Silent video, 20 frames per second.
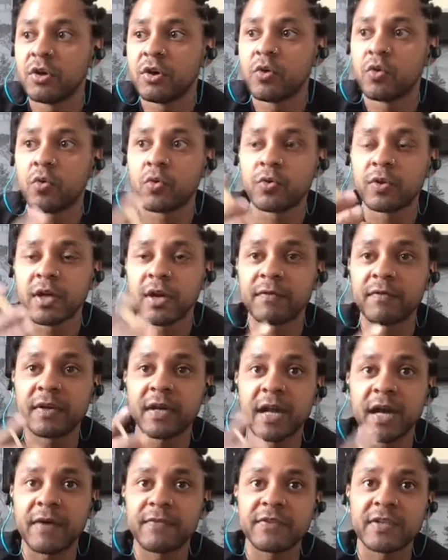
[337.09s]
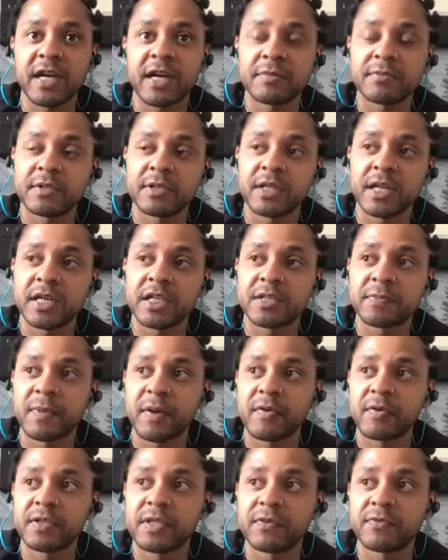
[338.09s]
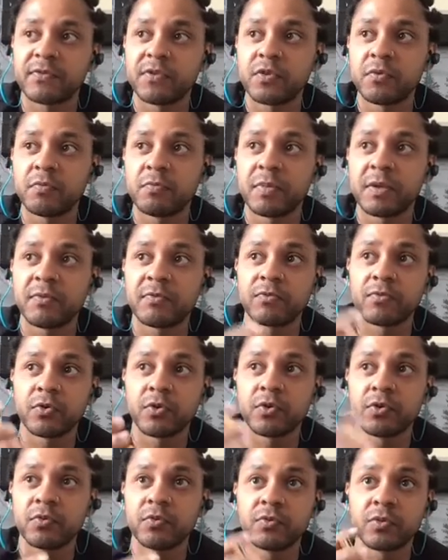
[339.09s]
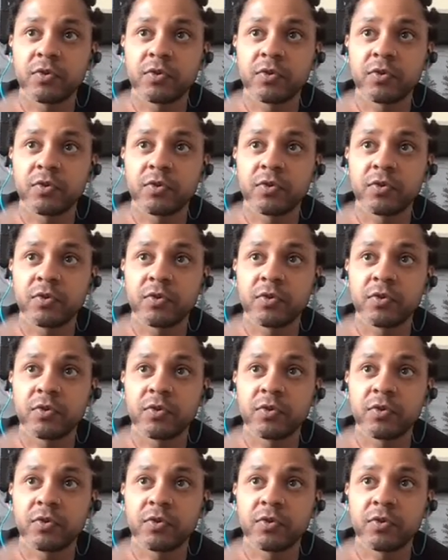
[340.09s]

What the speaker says: all the other lifetimes and experiences you've been through